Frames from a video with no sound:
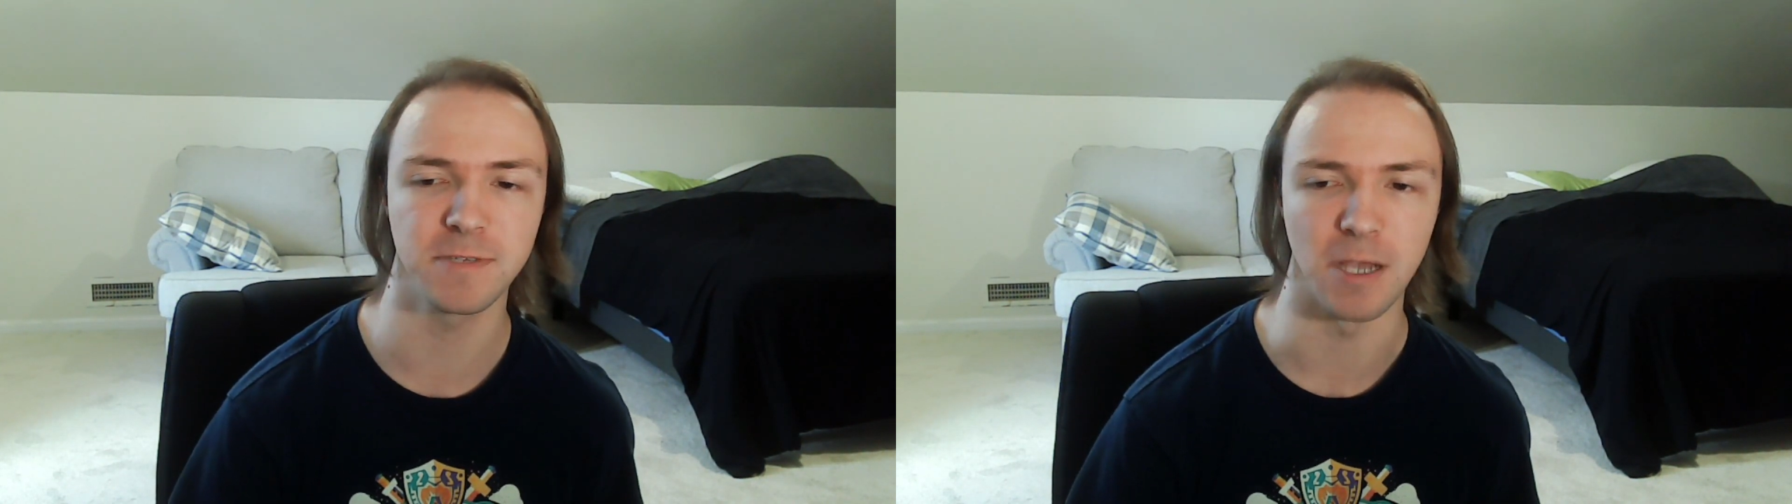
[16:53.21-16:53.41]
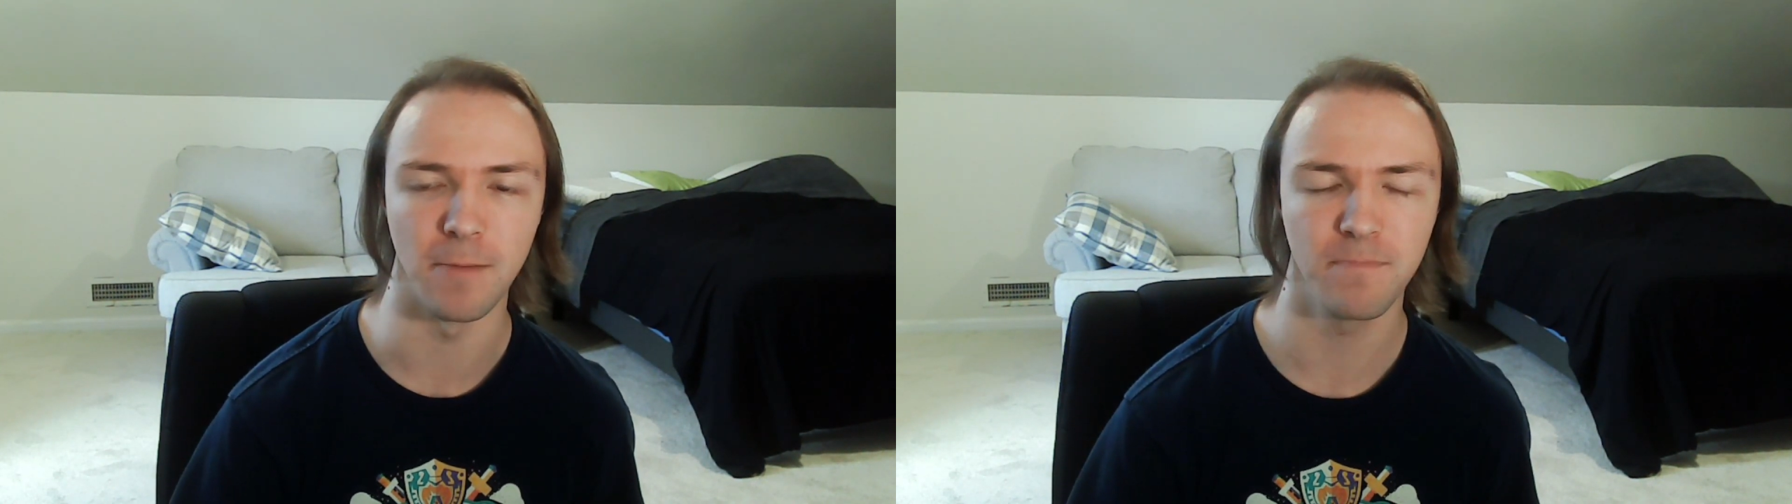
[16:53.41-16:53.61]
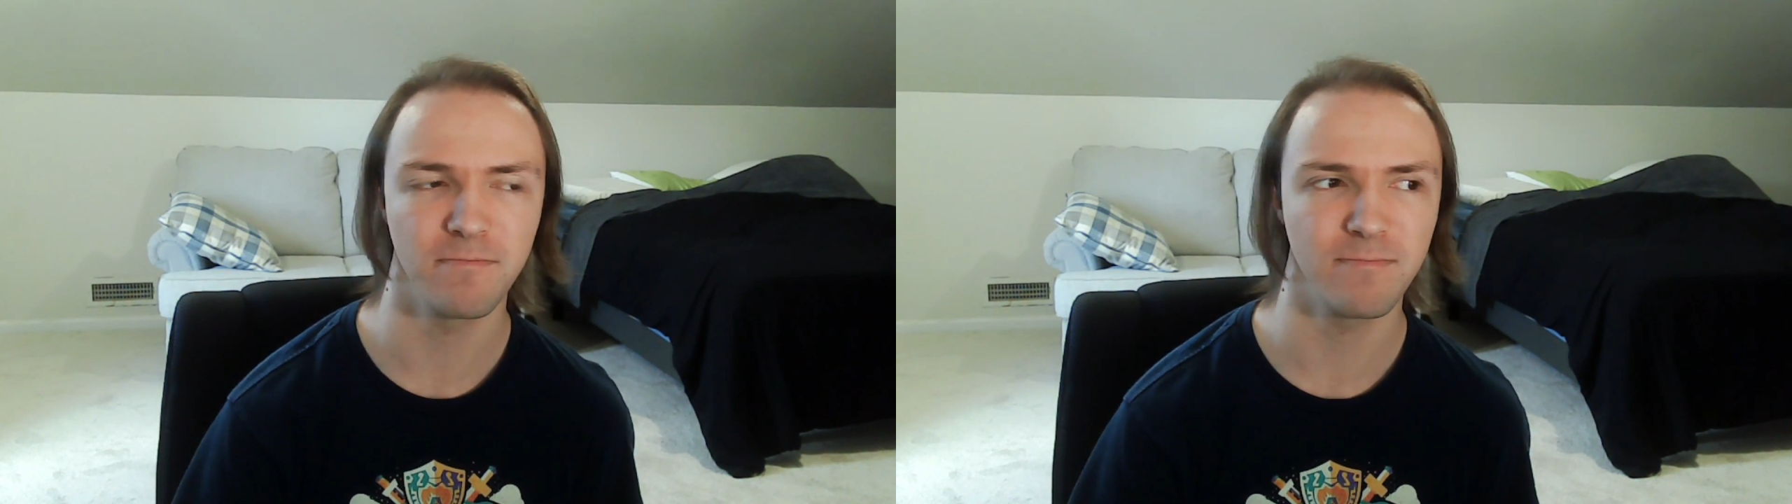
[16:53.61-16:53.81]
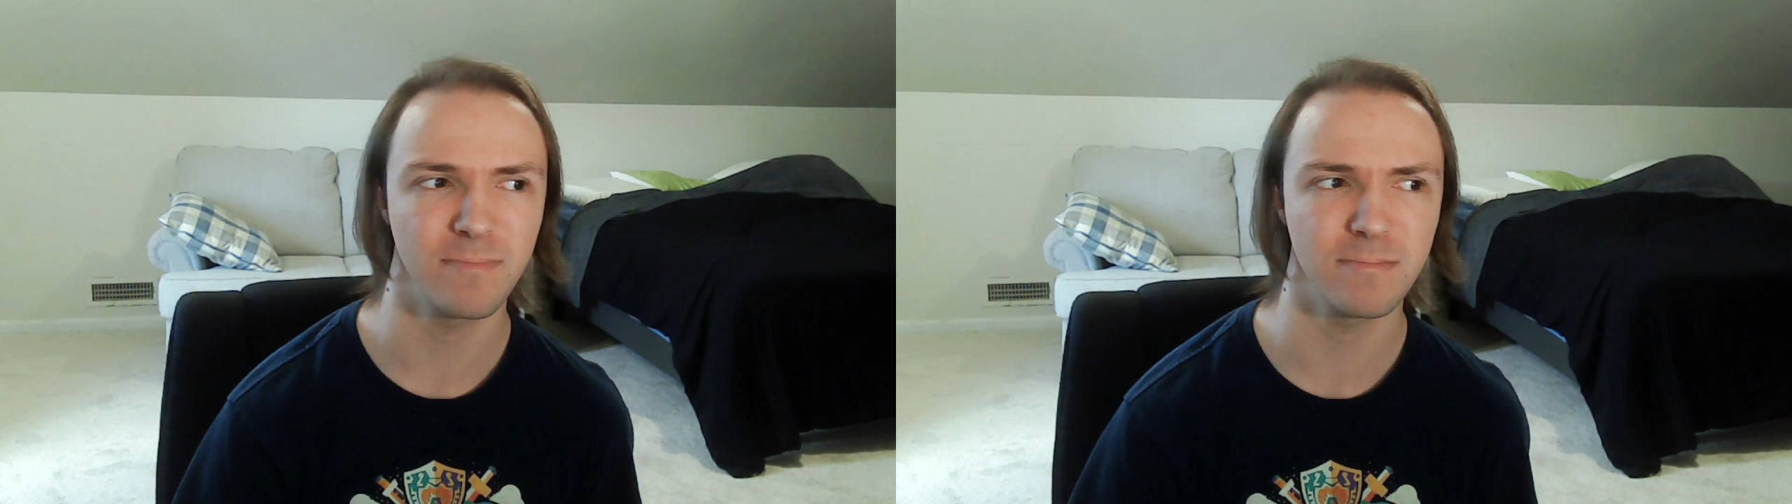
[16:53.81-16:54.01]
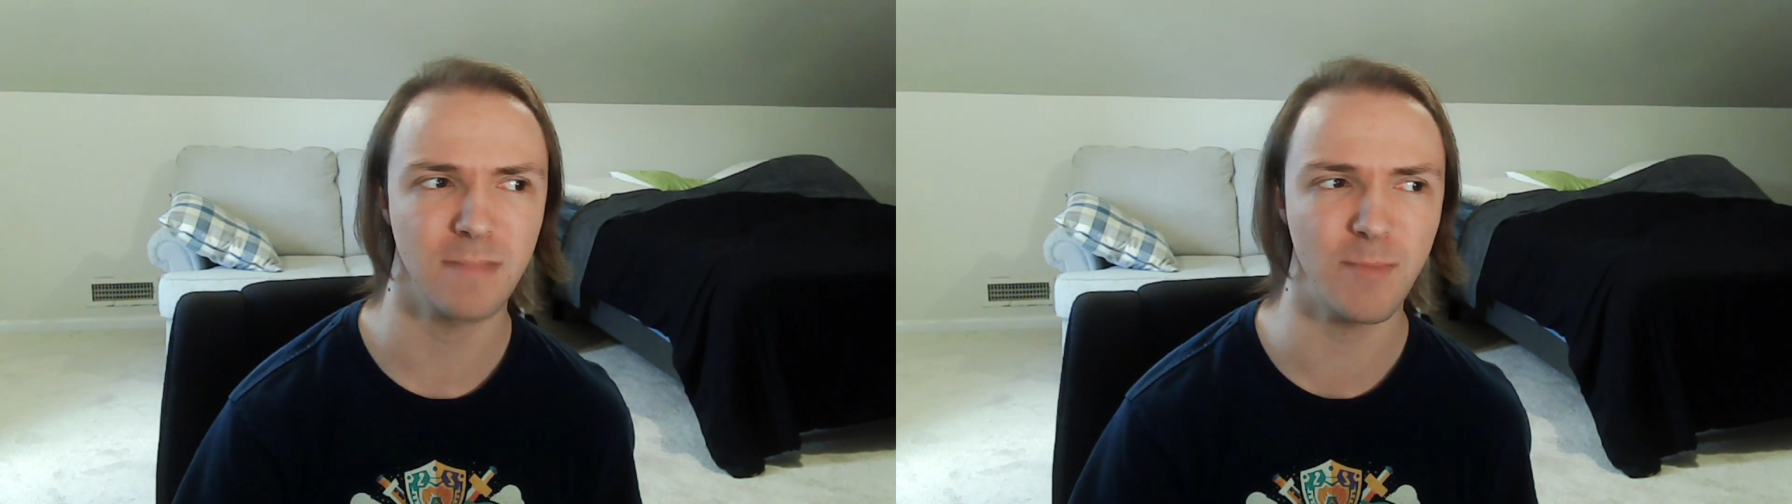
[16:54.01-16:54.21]
So
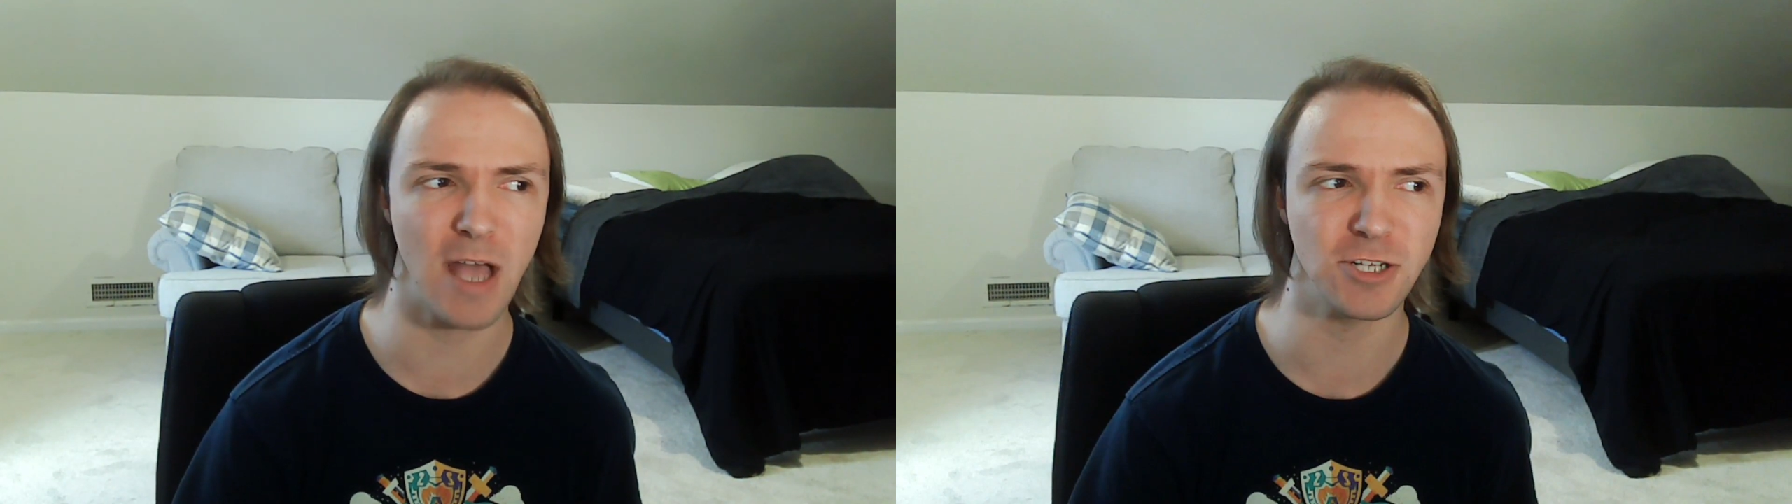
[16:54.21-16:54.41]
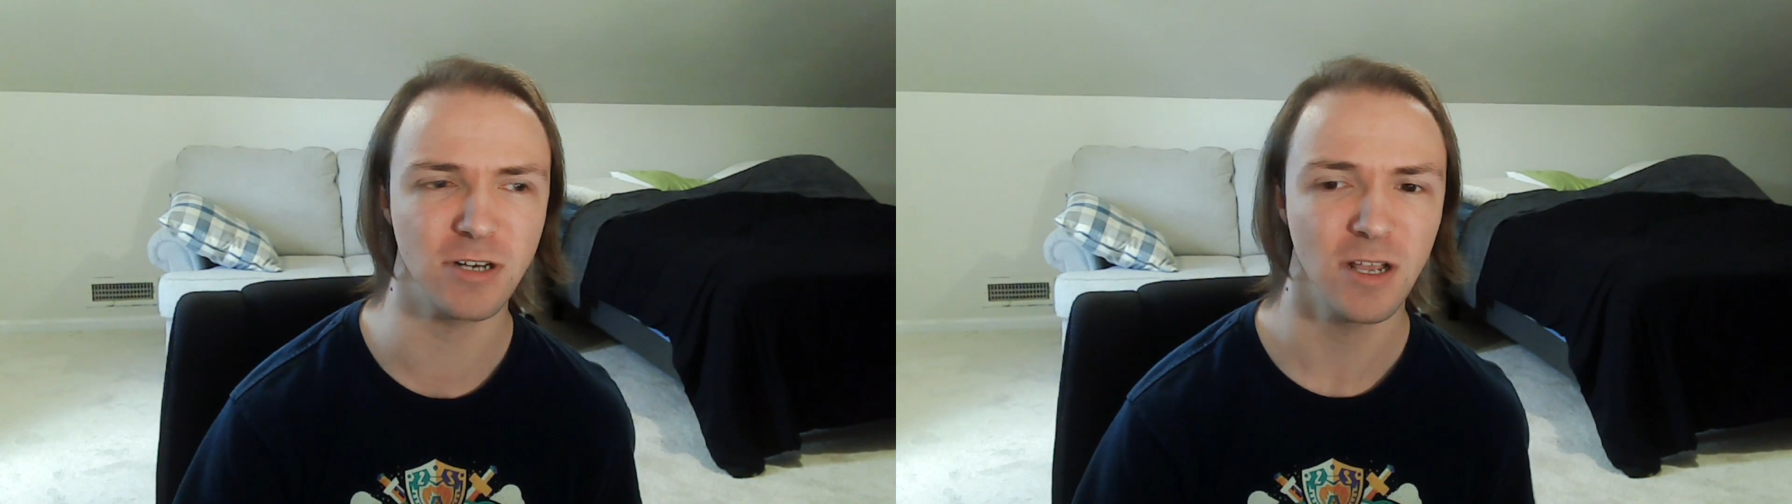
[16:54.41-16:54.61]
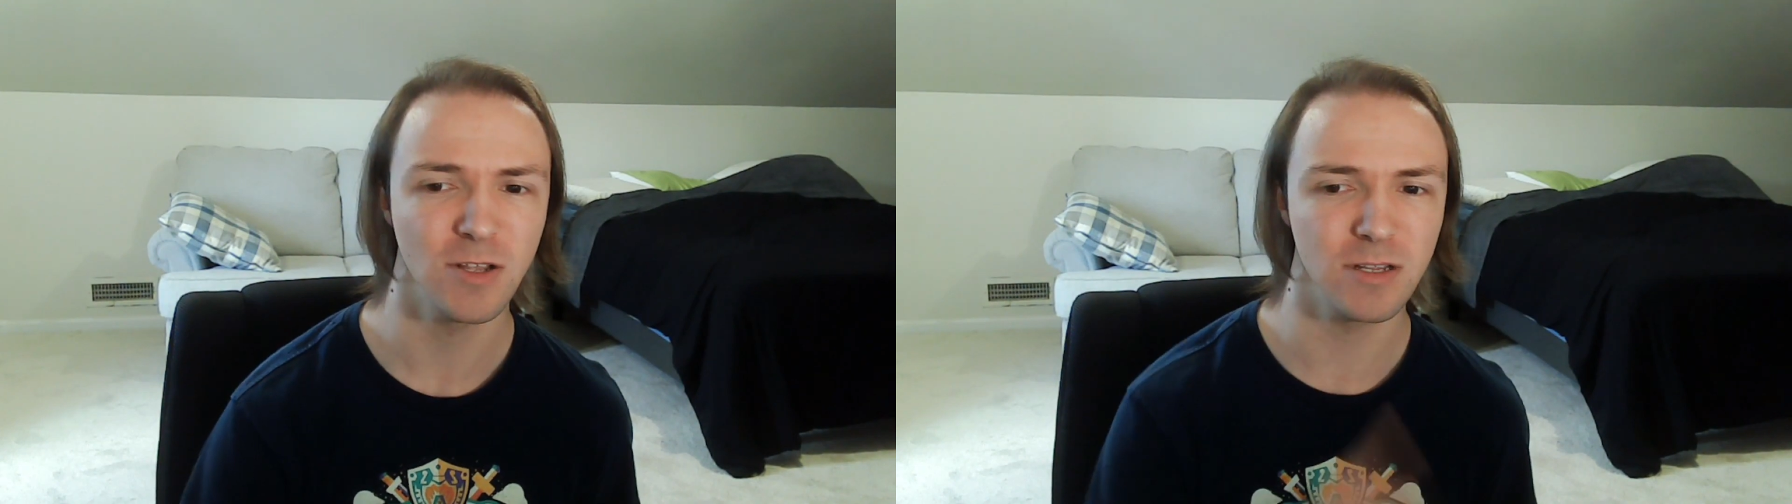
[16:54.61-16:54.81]
imagine.